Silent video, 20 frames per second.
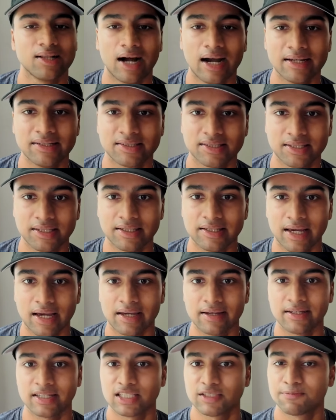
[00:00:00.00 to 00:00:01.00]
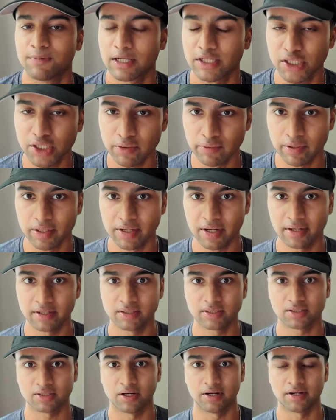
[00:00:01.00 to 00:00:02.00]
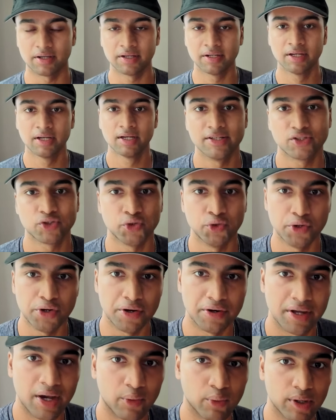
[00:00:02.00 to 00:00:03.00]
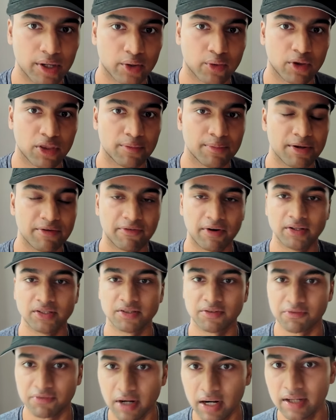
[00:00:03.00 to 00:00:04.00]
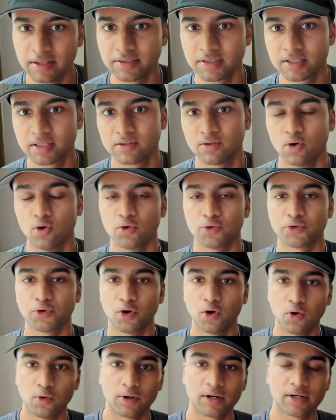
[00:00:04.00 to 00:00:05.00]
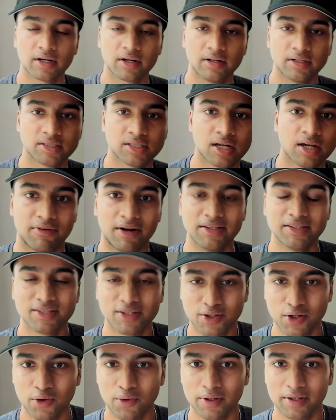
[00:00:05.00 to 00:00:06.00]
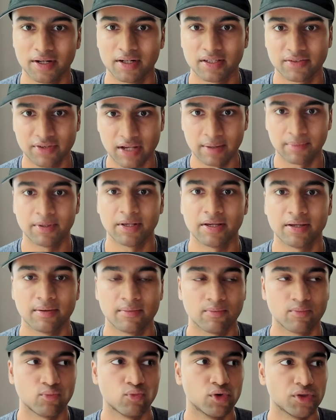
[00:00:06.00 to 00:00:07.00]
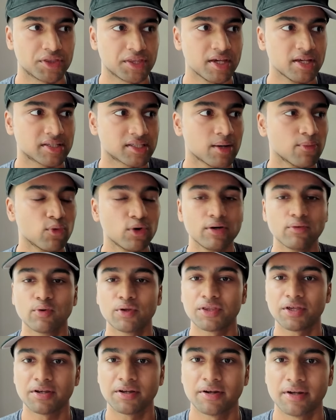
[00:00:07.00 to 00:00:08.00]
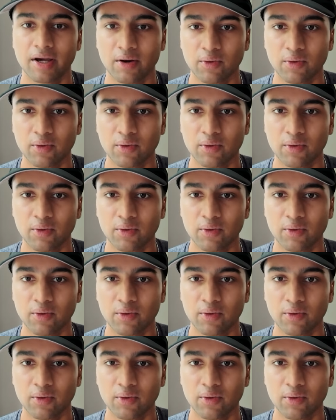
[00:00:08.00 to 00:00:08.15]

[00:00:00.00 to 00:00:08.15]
clients to get, especially when you're getting started is through your network, whether it be friends of friends, old coworkers, friends of coworkers, family, with somewhere within your